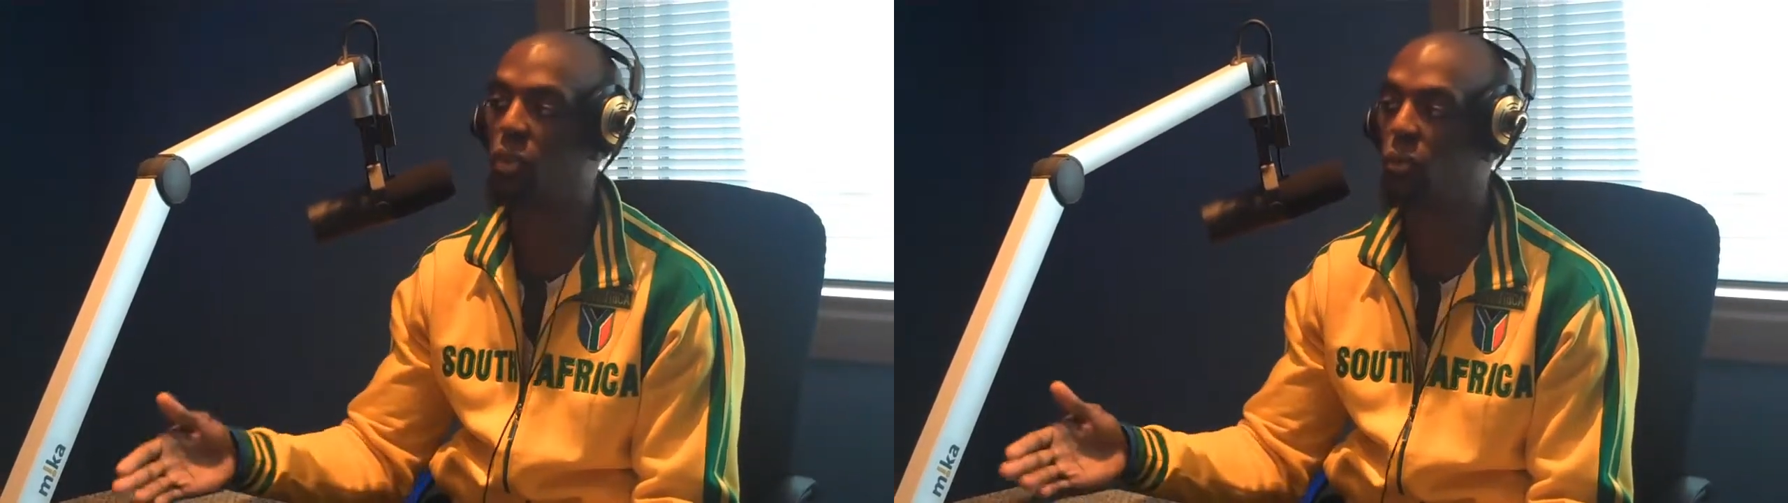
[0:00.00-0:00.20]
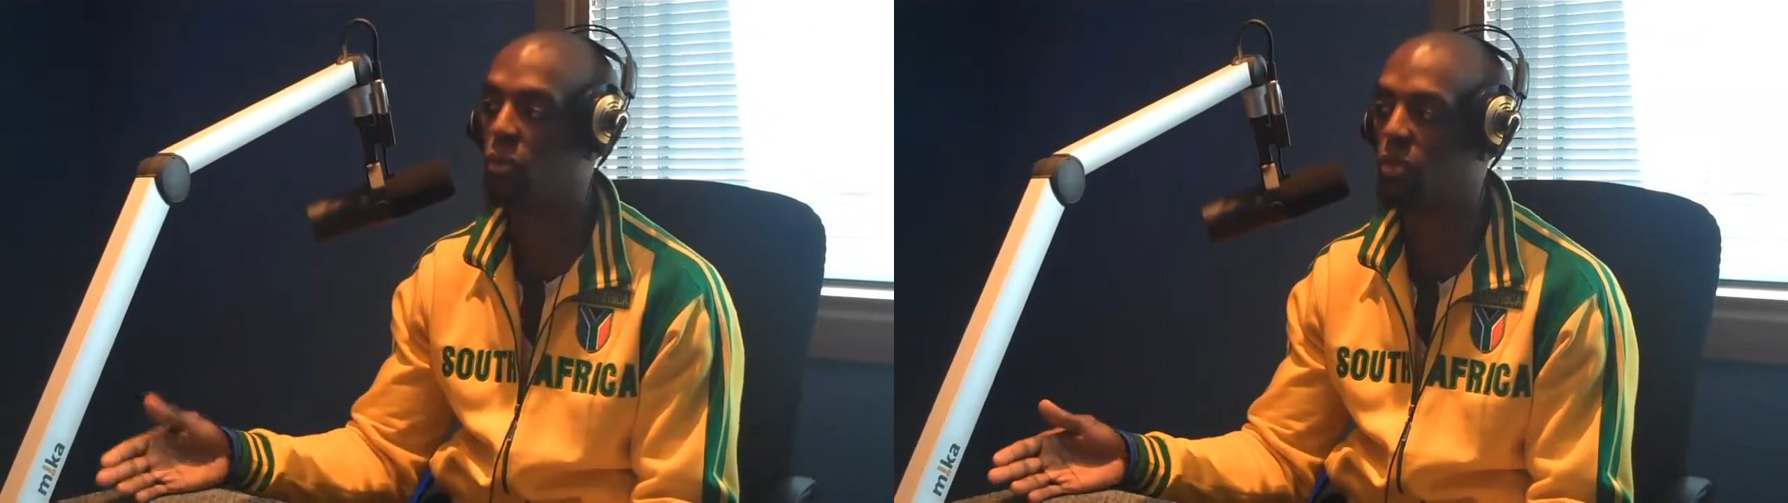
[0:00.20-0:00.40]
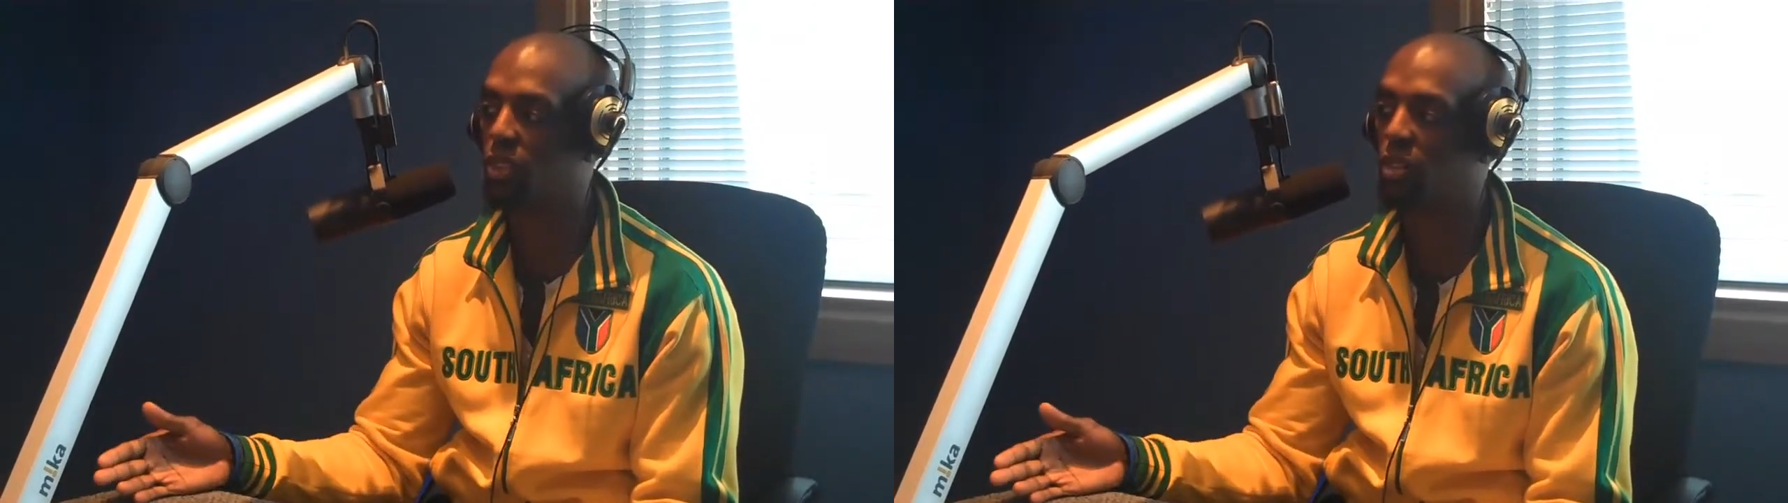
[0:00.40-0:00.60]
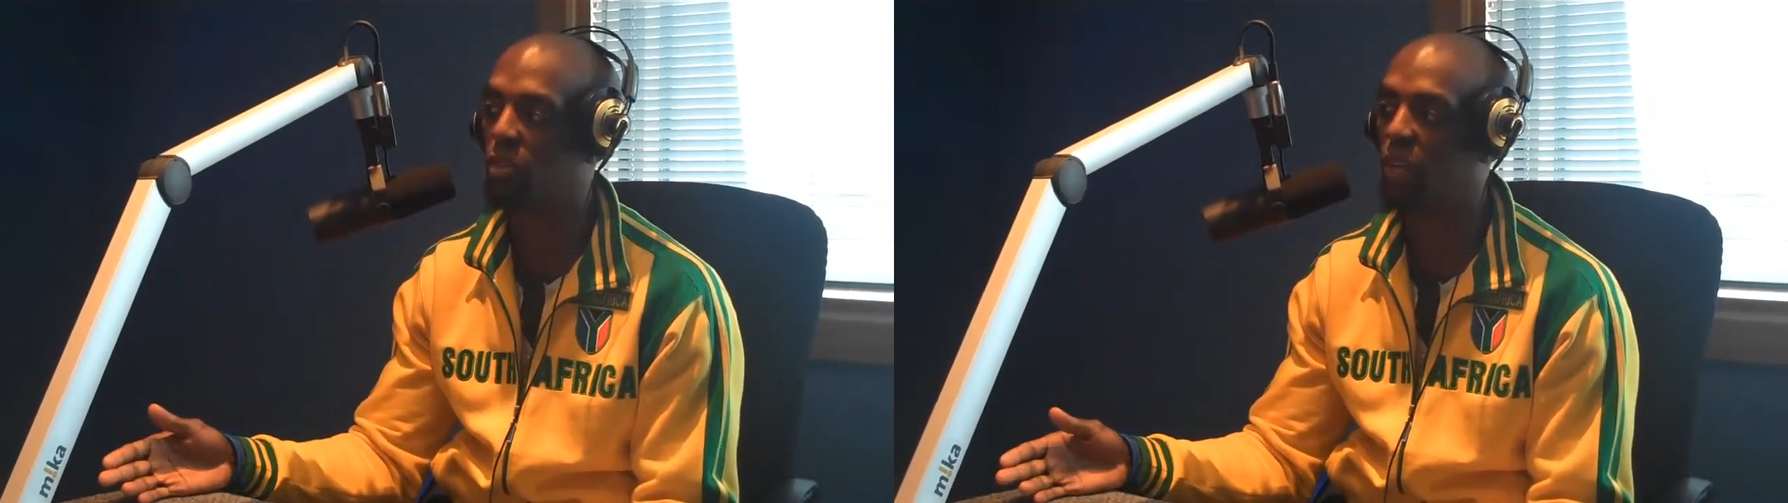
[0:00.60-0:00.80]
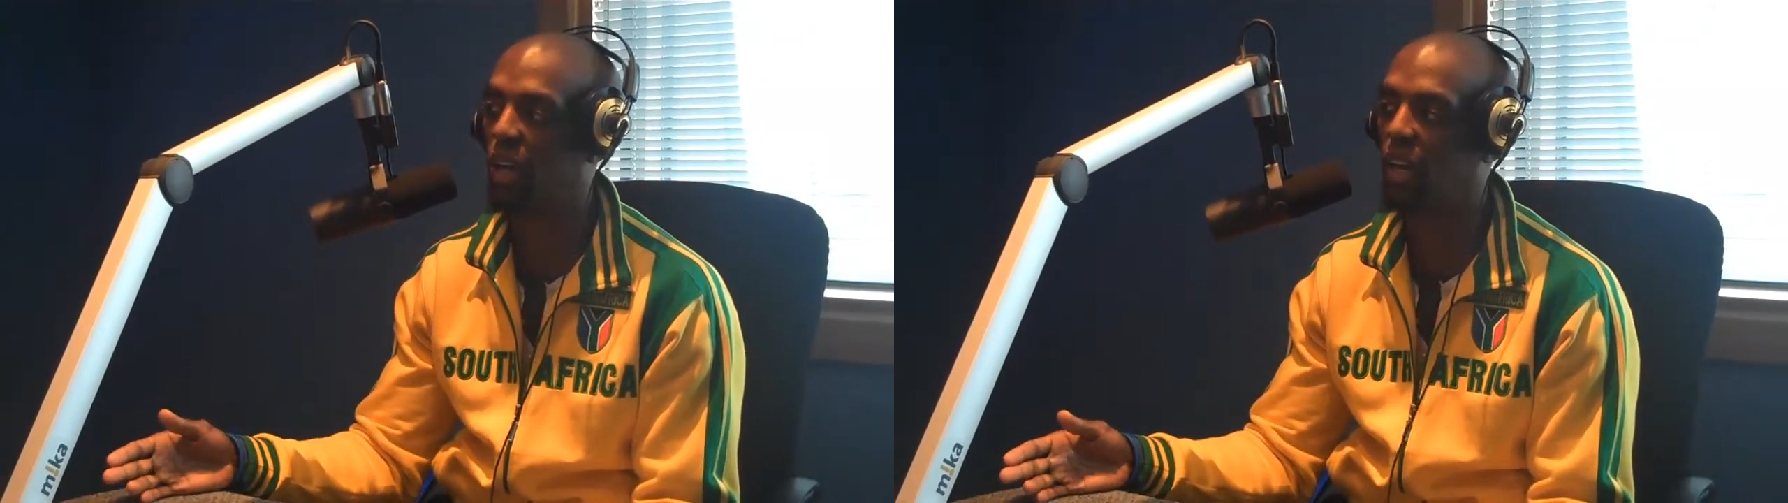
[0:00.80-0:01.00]
tools that
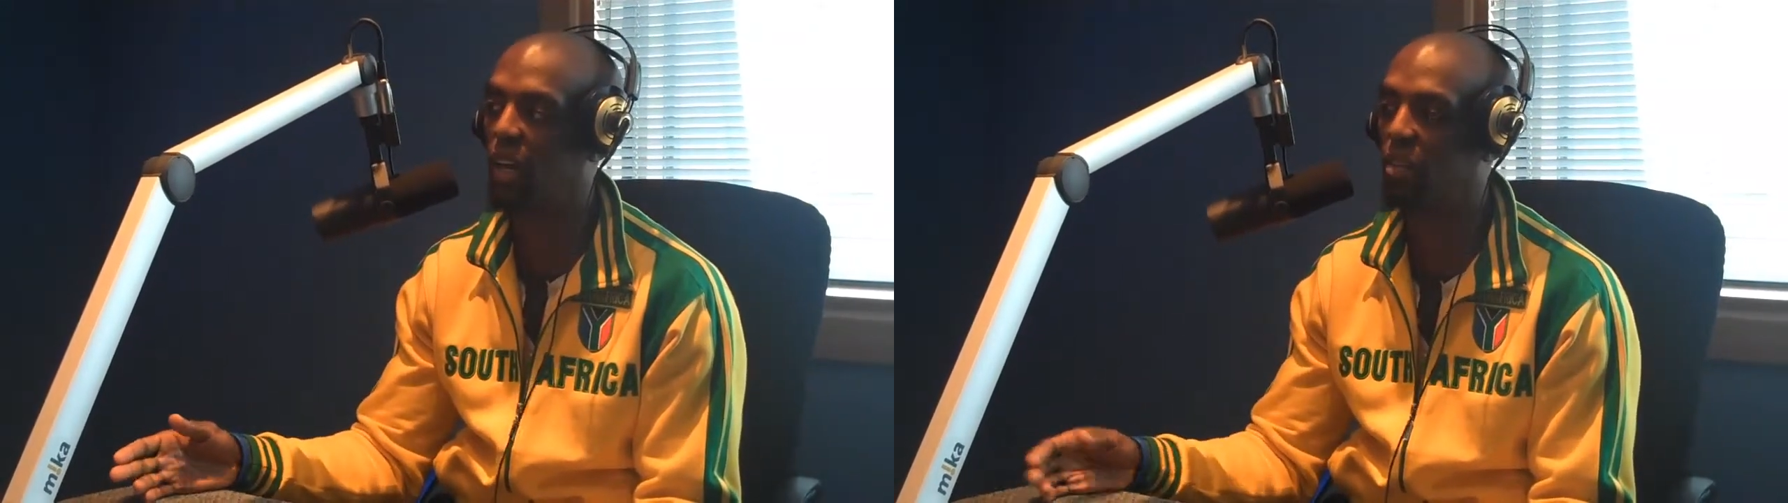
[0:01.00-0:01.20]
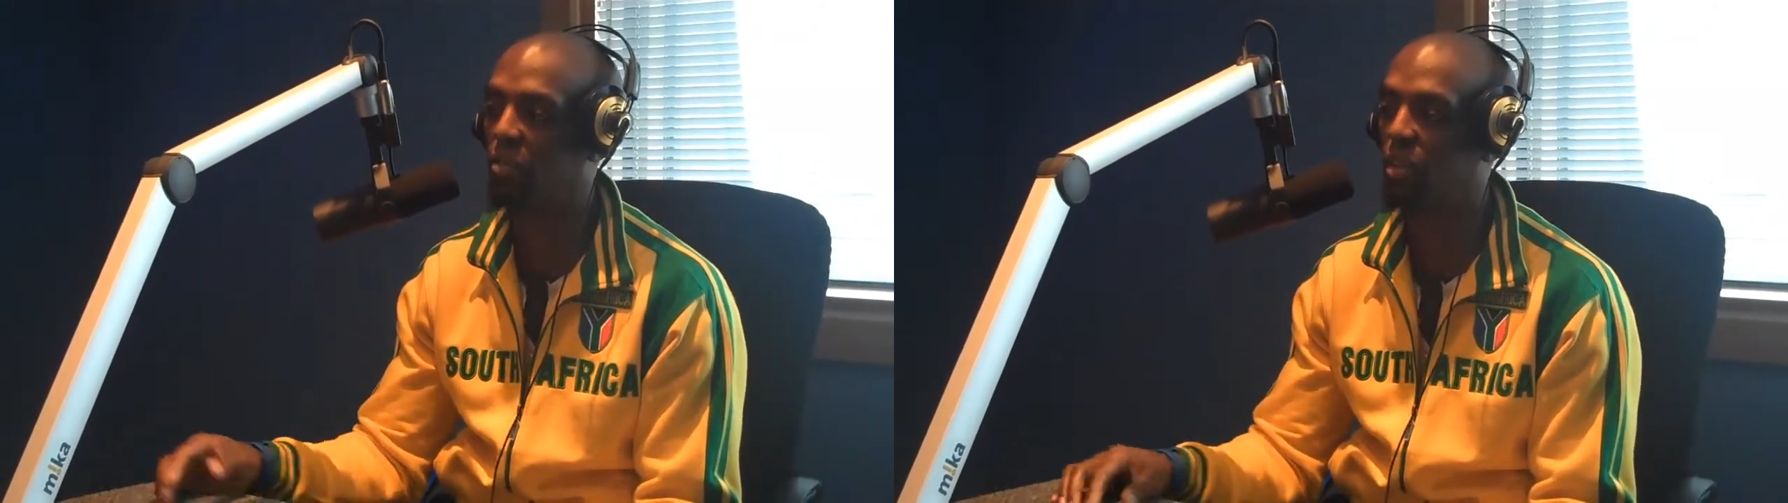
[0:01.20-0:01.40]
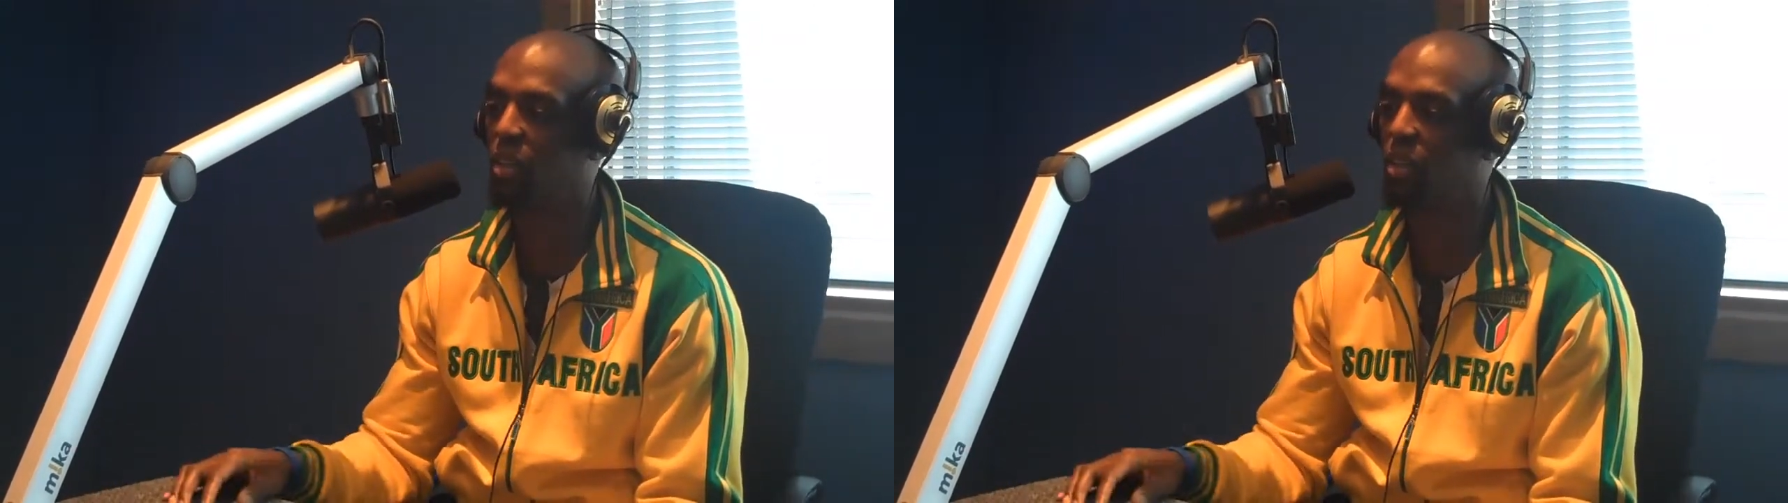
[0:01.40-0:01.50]
you have